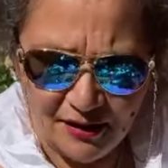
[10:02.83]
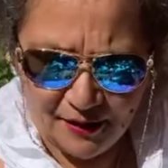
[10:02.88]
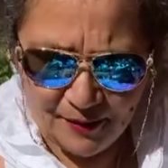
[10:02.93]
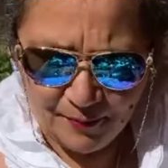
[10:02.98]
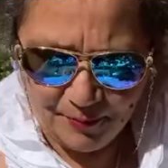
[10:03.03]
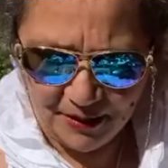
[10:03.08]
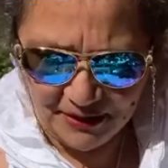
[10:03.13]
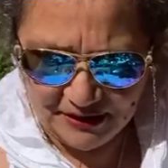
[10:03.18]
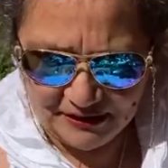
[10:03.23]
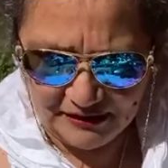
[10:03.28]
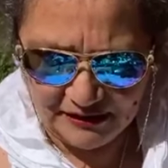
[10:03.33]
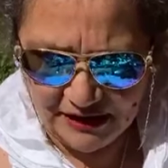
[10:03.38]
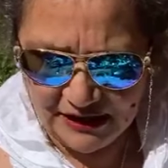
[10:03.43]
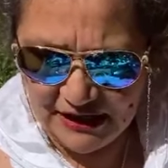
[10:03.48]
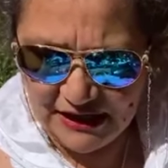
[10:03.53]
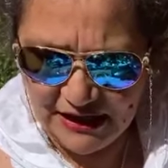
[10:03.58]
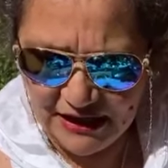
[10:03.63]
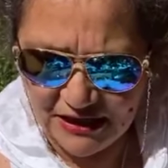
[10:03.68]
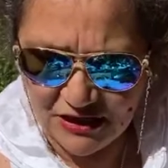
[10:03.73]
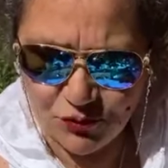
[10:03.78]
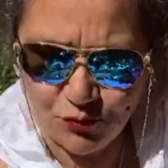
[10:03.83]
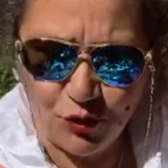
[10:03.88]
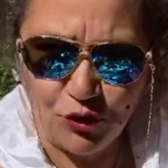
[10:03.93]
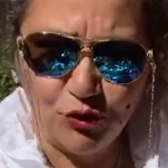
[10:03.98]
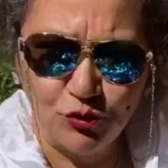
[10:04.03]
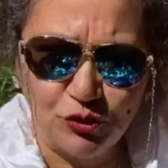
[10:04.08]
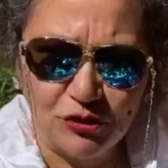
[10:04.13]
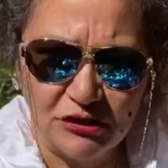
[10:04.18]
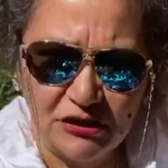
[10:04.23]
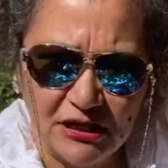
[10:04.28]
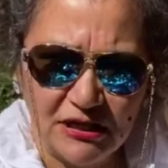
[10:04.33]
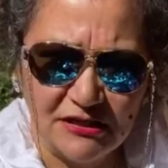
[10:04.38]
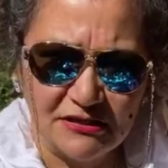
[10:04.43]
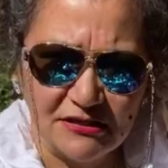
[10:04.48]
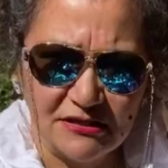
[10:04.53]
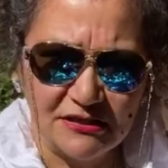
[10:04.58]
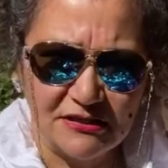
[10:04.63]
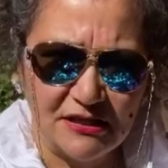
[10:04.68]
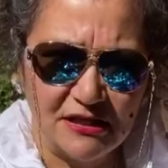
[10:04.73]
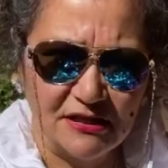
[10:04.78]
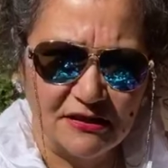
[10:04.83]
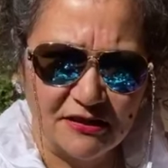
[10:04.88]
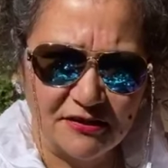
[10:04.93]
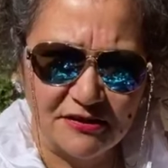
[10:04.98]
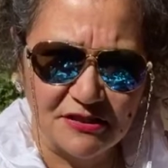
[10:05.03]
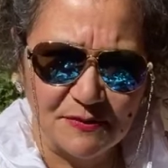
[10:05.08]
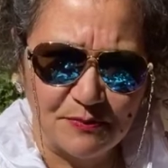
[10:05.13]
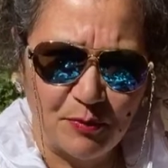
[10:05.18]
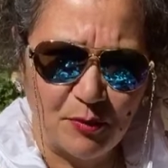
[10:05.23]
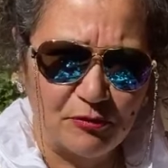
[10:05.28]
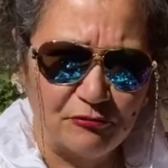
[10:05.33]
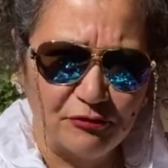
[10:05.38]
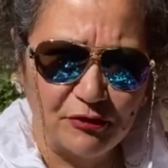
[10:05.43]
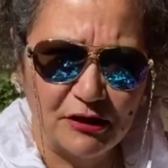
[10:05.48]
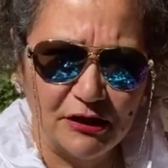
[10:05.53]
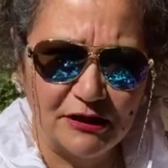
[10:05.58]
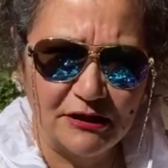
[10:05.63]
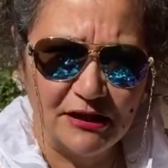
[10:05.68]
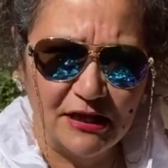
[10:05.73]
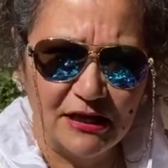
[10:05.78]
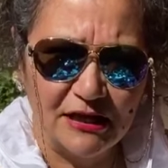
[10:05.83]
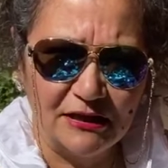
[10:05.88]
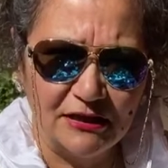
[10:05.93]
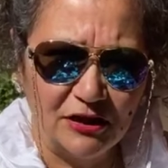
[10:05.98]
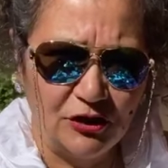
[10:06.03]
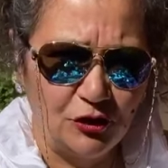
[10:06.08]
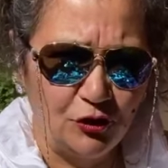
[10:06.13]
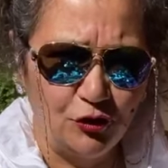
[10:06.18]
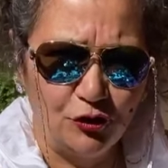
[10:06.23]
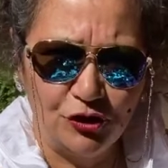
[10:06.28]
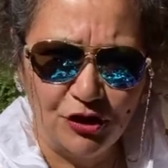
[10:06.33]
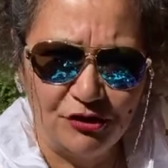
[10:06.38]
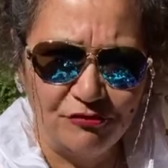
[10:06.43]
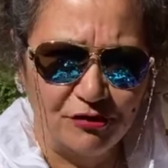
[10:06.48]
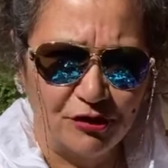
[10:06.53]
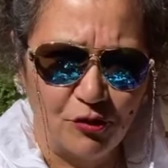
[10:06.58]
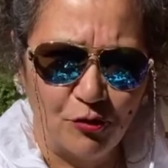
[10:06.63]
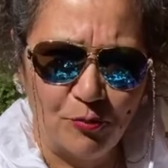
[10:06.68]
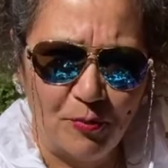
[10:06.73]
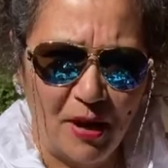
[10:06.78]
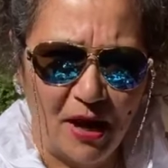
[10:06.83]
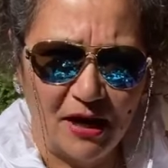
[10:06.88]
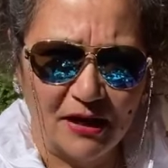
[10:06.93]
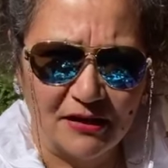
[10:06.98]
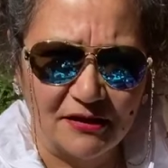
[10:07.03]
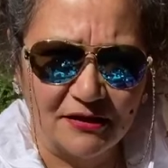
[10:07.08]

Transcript: But the thing is, when you taste a steak that is perfectly done, you'll never go back.